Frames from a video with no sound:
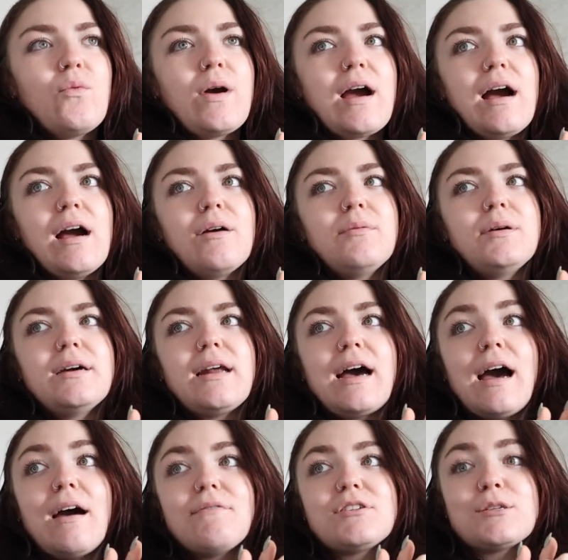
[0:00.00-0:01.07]
where I would
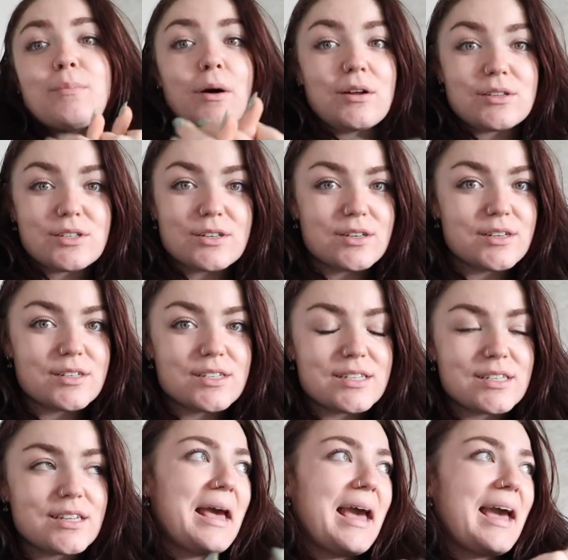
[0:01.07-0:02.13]
have
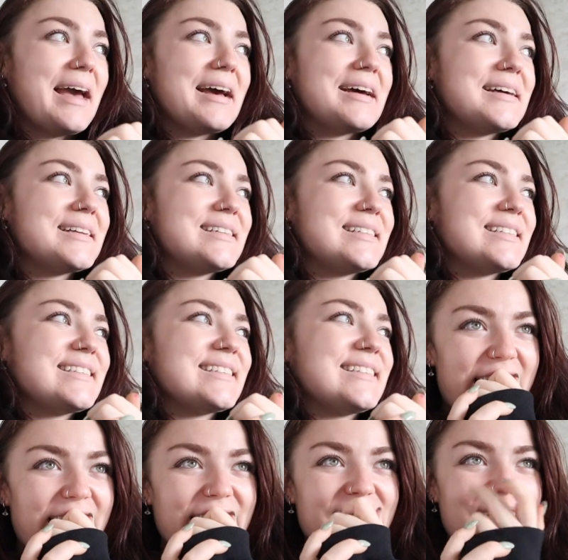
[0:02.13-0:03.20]
sponsors and
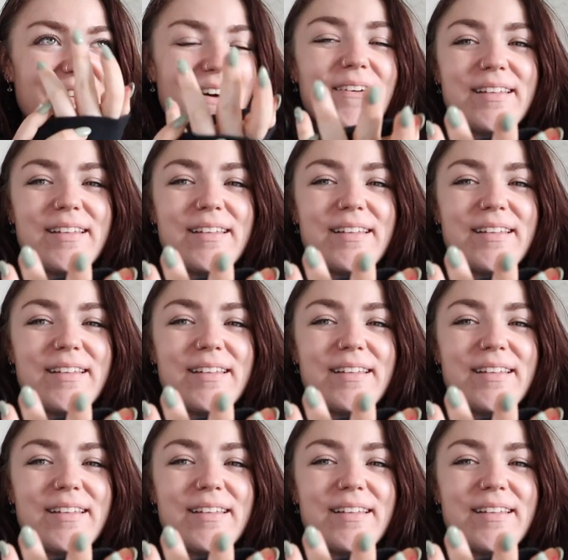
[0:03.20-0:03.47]
I don't know,